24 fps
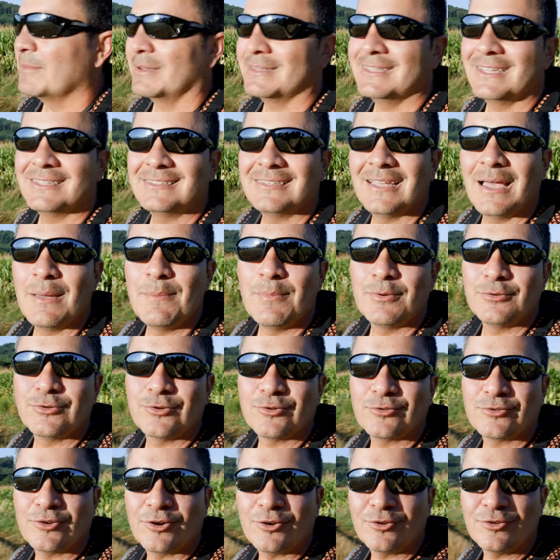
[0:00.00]
but the
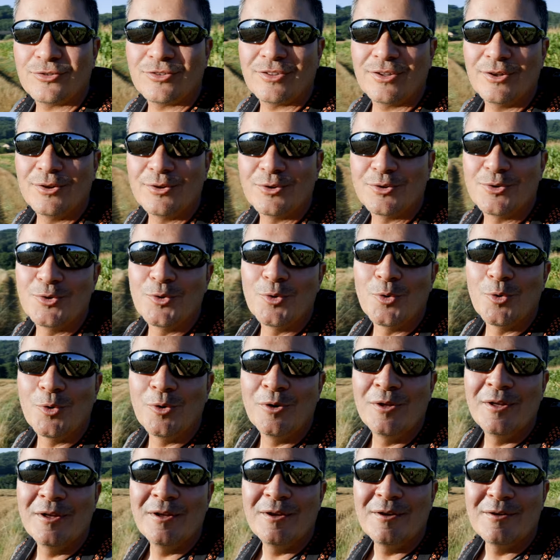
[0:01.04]
temperatures are still
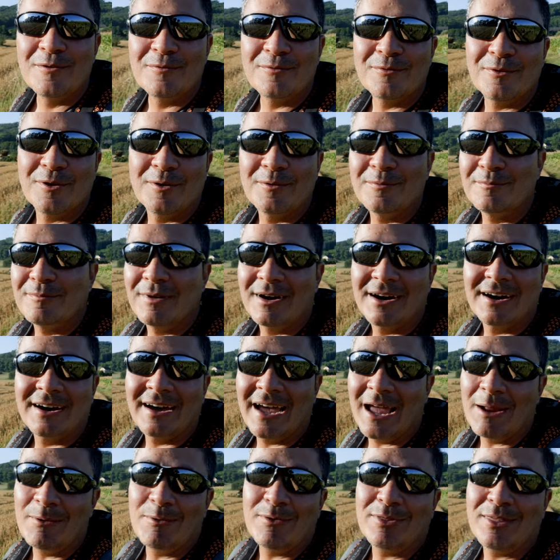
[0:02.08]
cool from
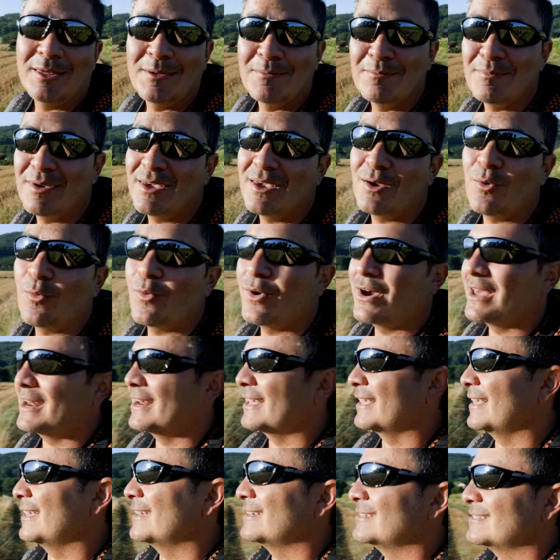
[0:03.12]
everything being wet,
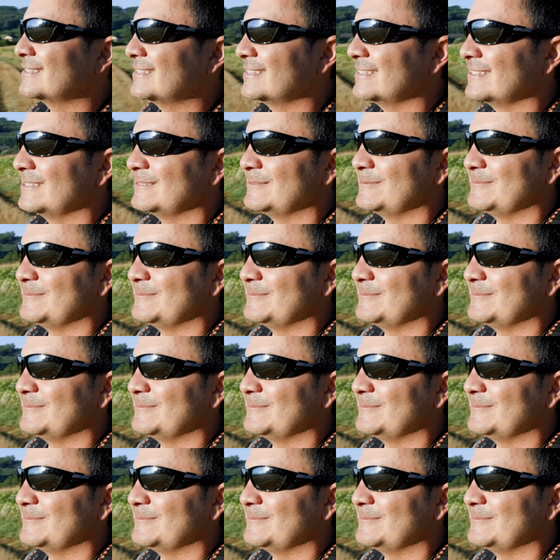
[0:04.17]
I guess.